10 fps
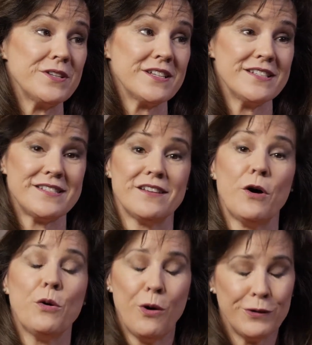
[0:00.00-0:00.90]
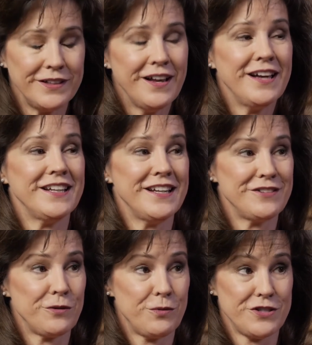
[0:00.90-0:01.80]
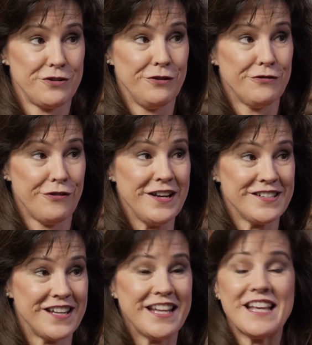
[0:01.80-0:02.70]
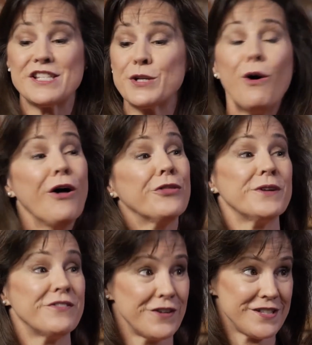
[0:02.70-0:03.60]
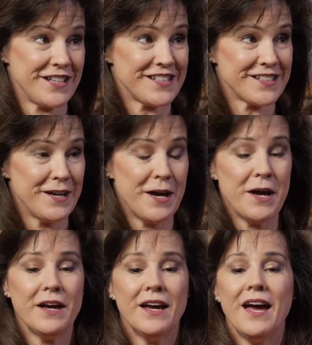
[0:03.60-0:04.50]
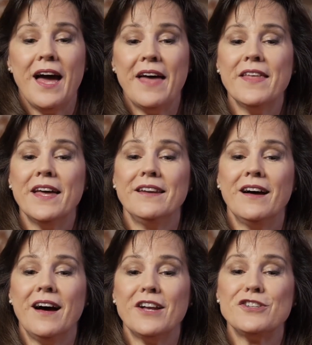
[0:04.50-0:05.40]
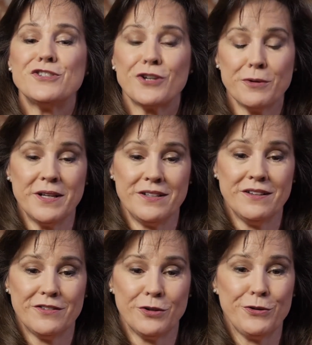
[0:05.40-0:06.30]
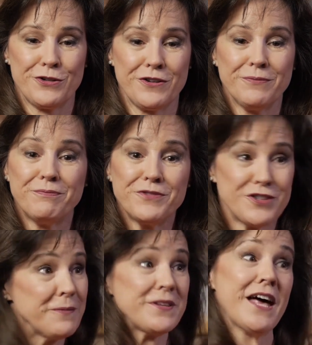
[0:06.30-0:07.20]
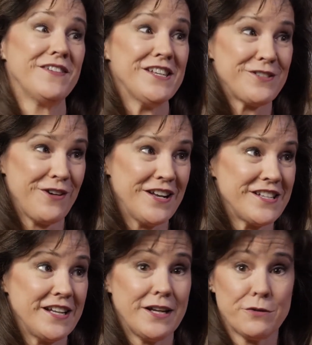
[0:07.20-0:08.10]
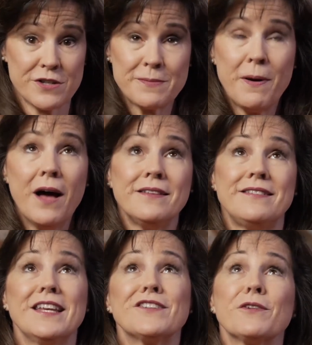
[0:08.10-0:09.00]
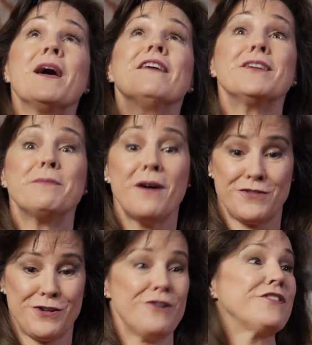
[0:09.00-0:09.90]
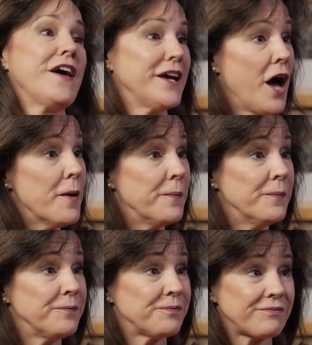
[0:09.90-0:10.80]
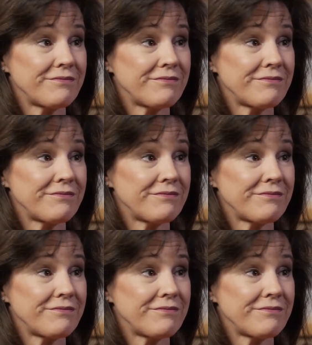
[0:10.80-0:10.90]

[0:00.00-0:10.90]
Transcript: which is O Holy Night in its original French. And he gets through all 3 verses. And then a German soldier jumps out of his trench and in response sings From Heaven Above to Earth I Come.